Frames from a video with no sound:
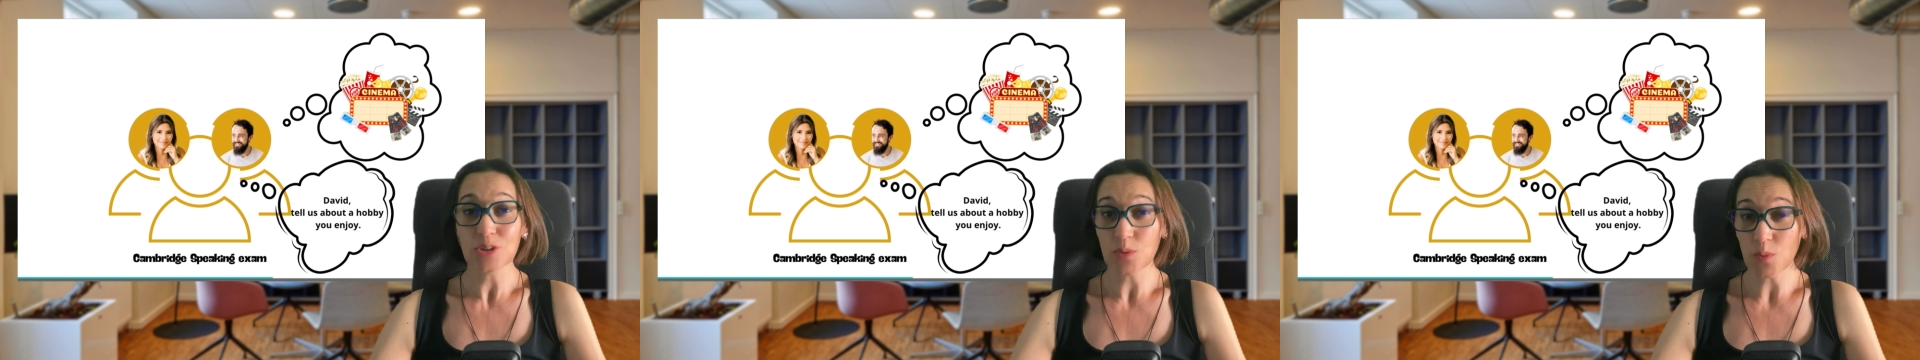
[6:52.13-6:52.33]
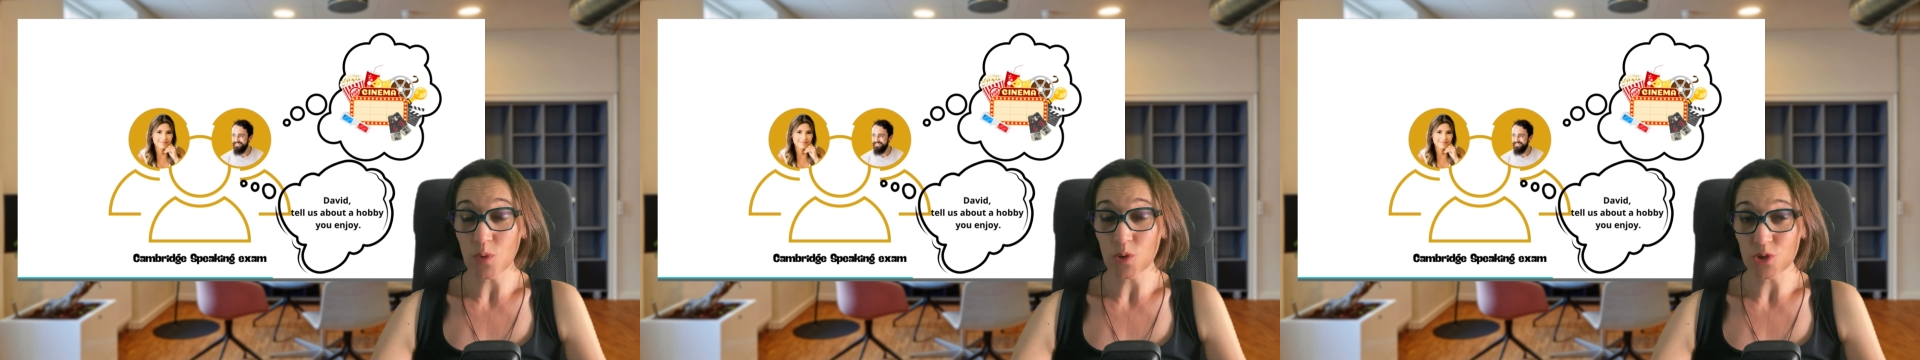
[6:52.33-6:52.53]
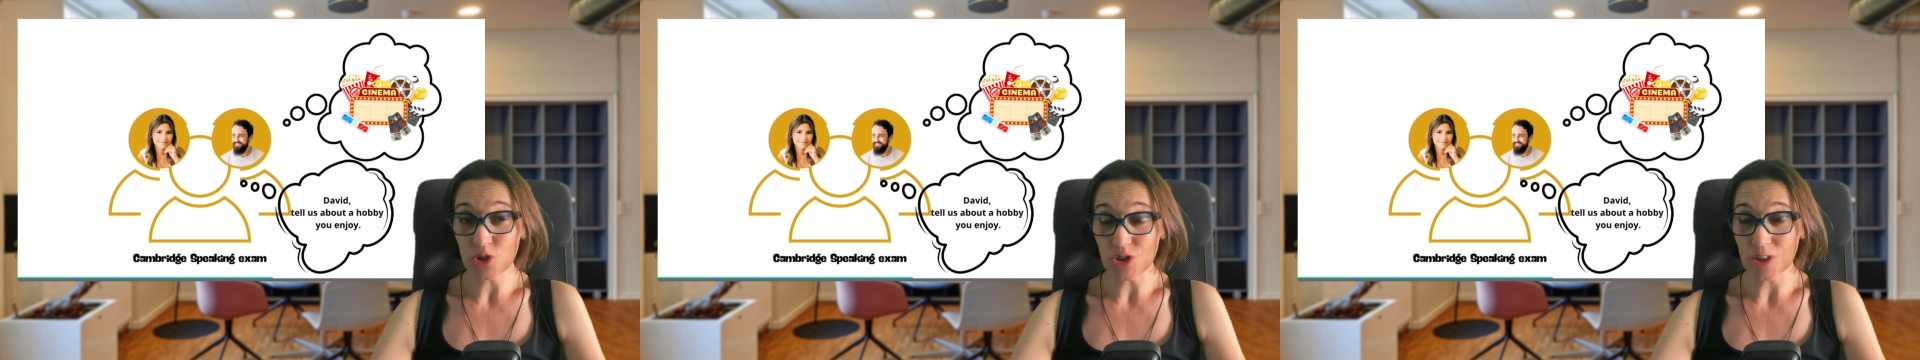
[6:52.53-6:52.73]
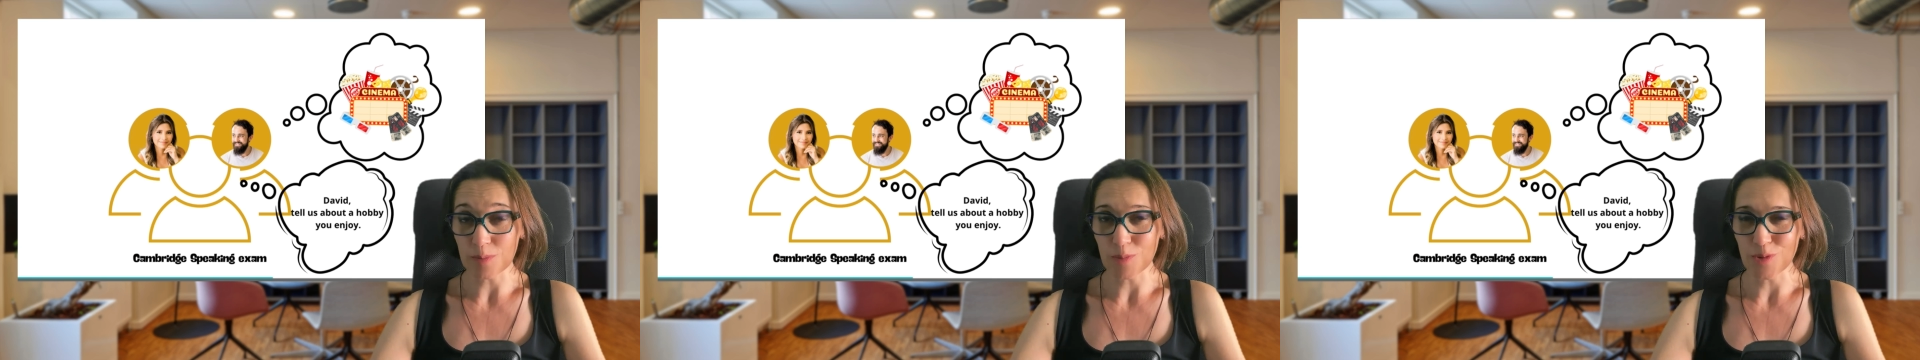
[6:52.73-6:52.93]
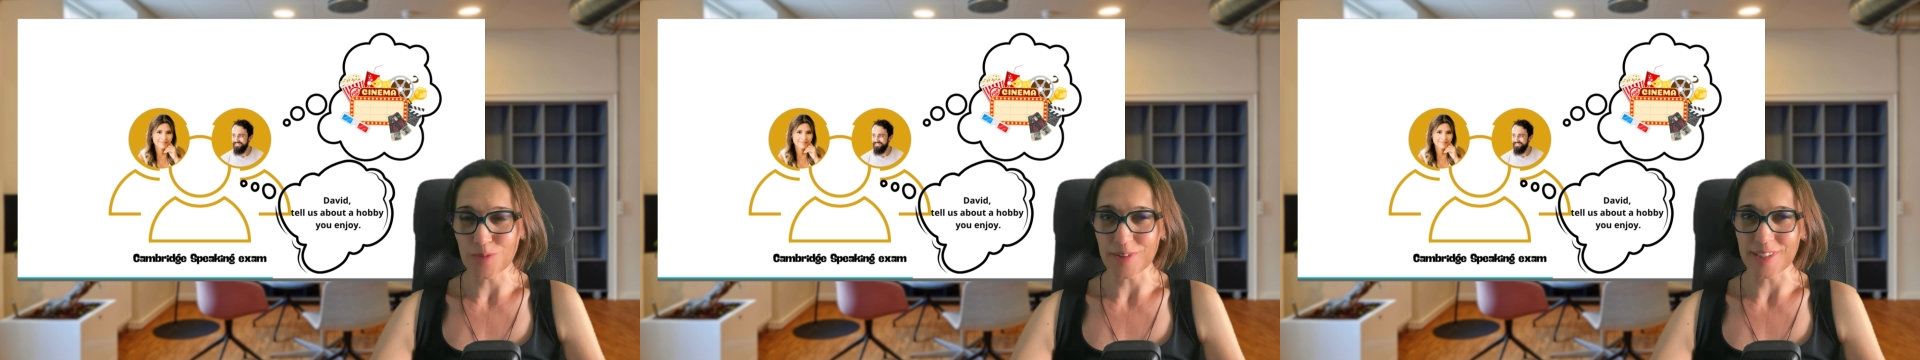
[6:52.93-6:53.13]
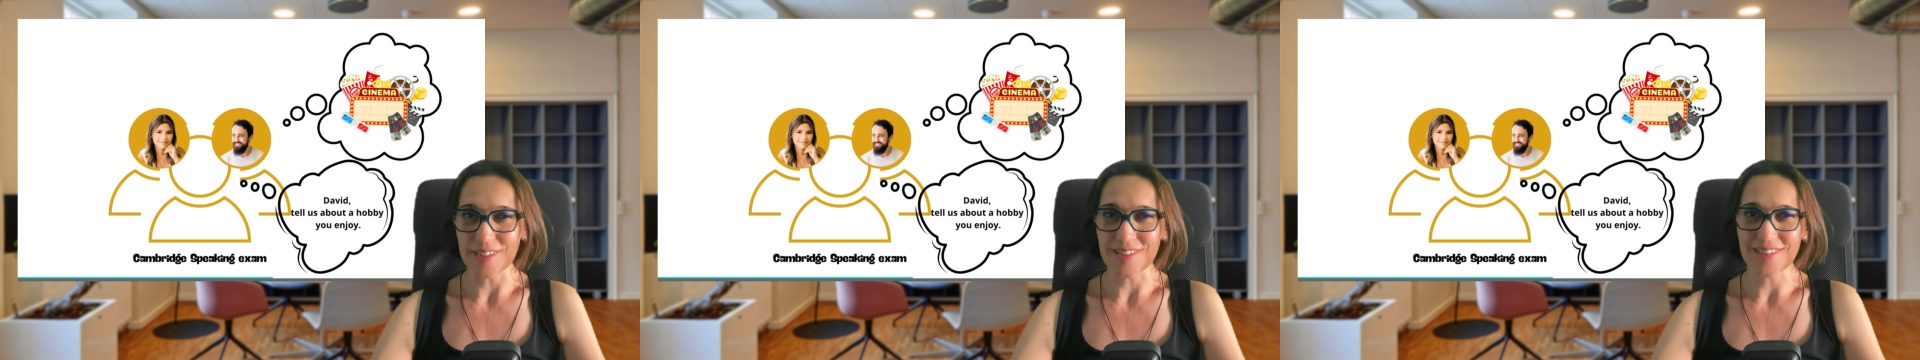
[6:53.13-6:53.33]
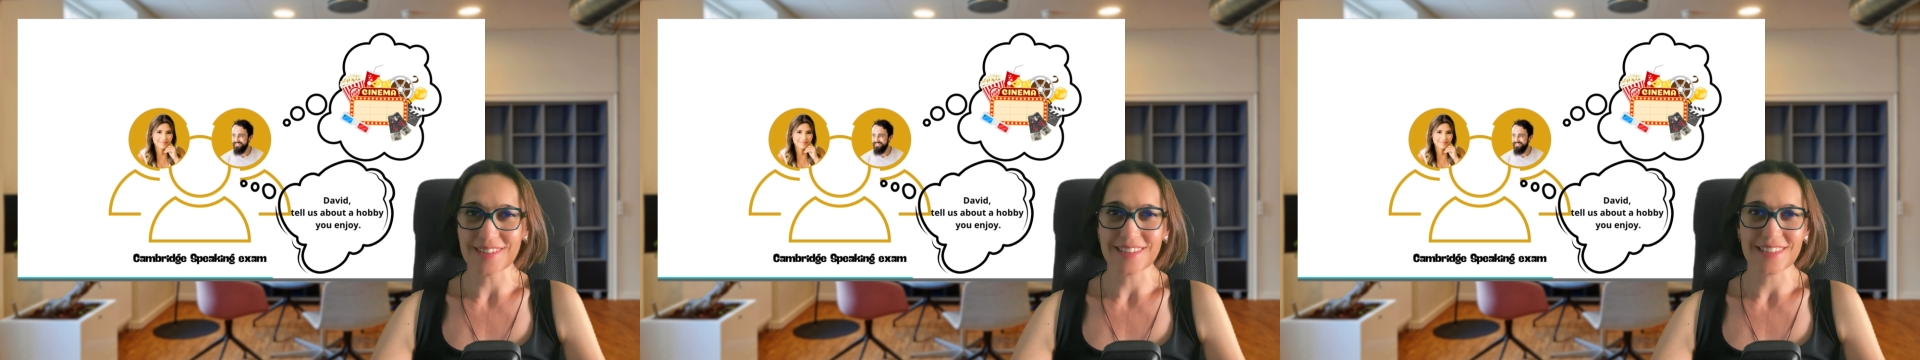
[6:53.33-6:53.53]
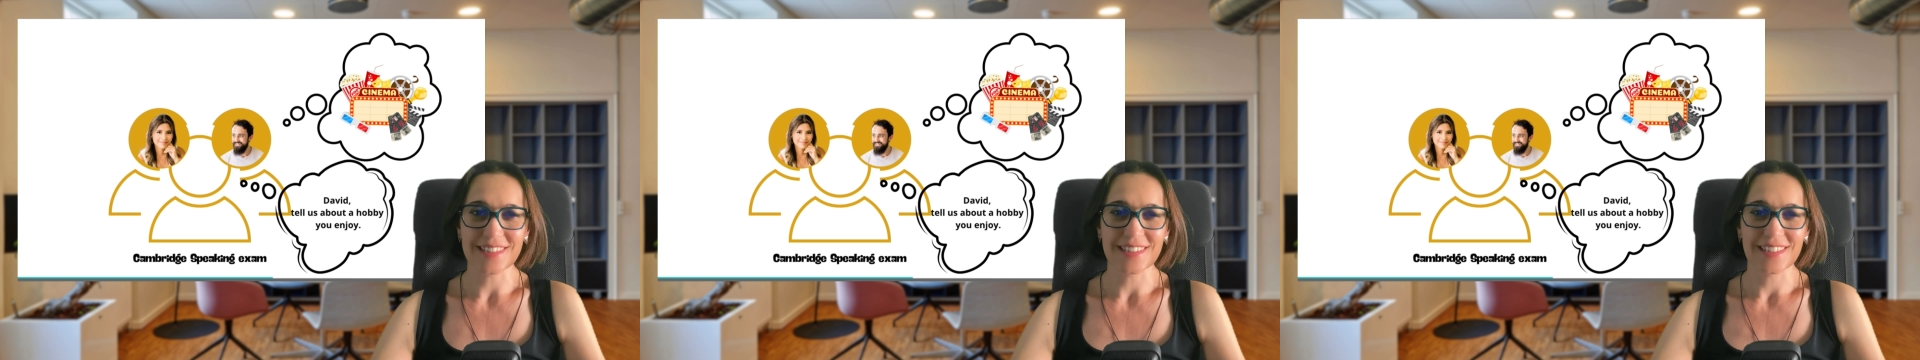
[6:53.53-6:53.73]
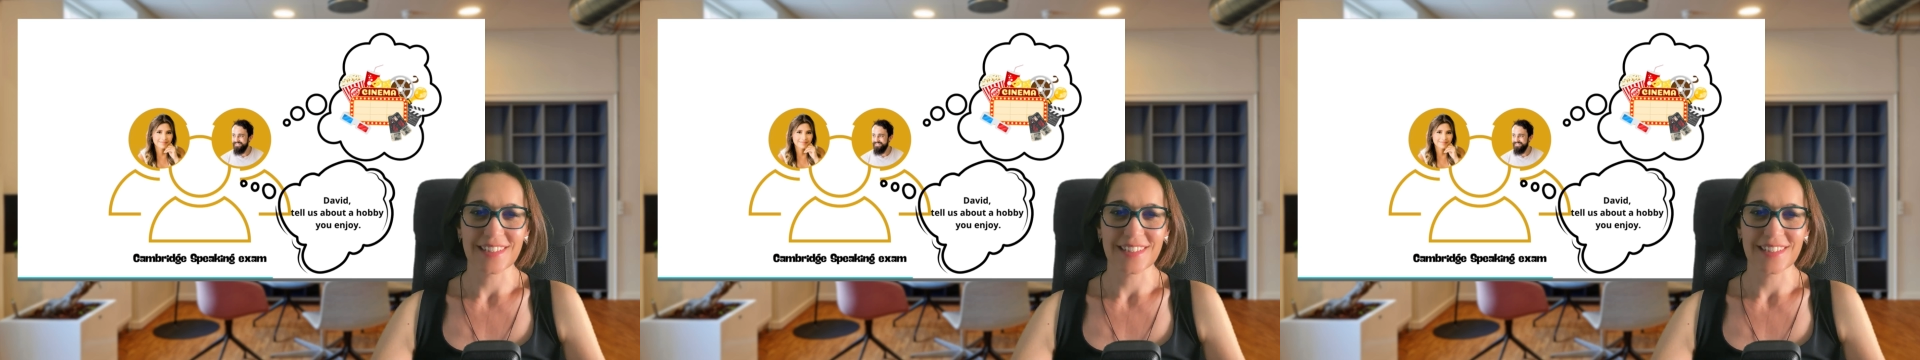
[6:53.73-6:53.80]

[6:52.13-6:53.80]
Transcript: watching movies.